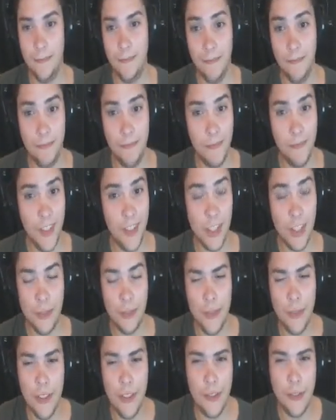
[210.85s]
Just
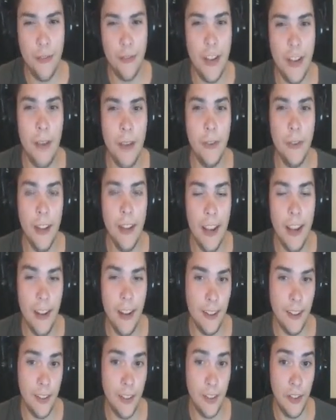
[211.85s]
friends and family
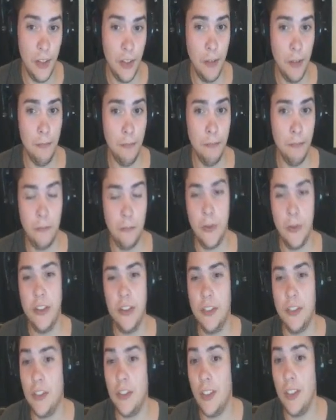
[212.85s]
and some
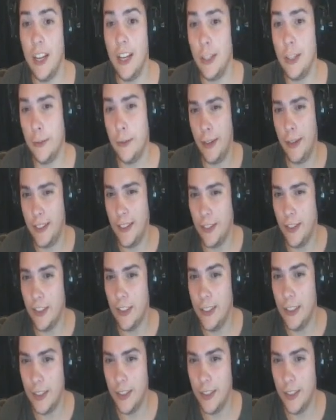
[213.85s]
press/fan sites.